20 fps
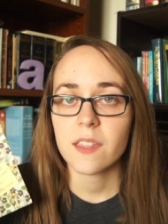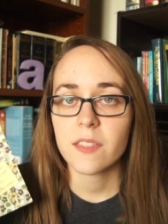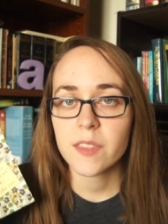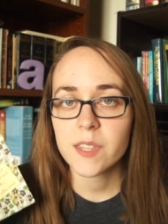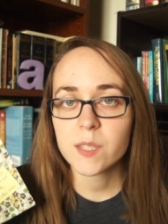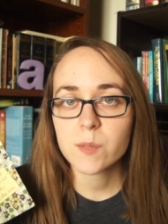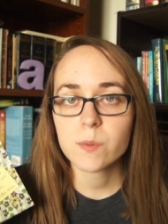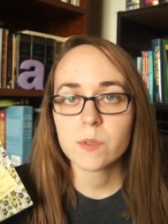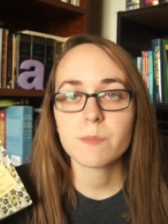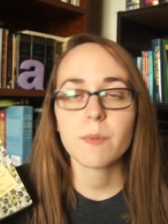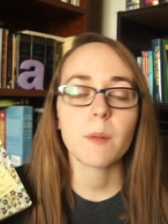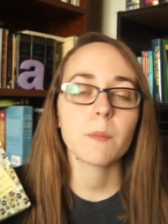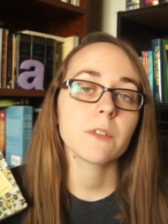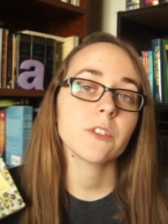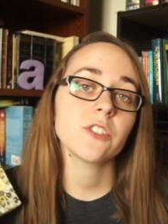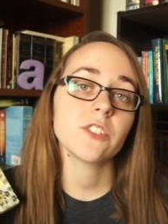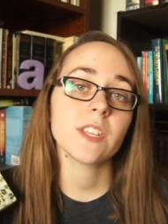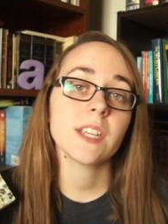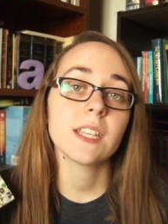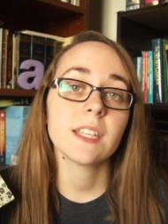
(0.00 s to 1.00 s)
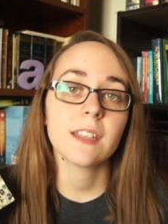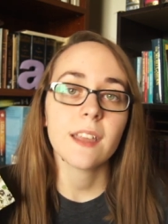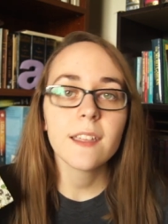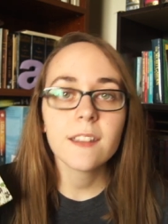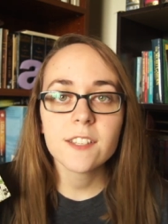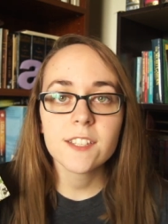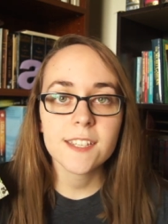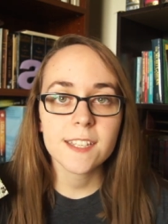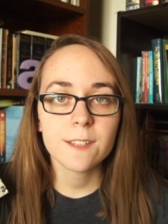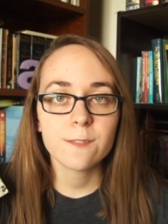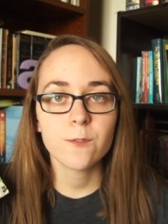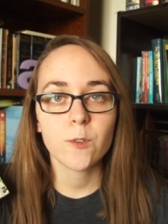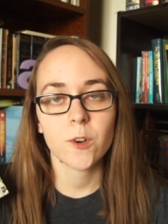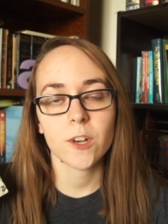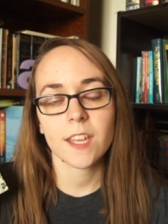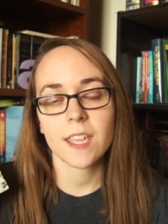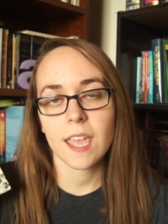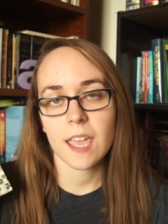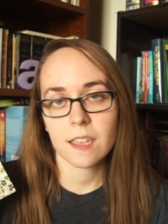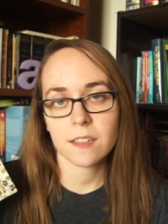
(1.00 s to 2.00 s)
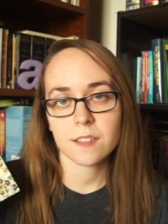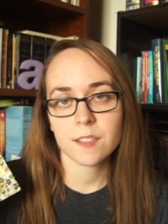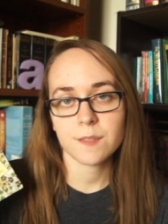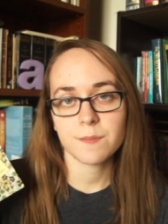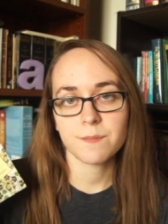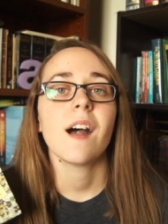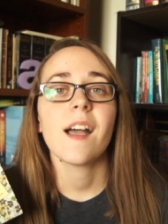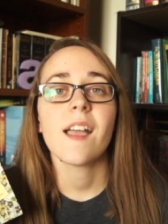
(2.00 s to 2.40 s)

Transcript: This was published in 1948.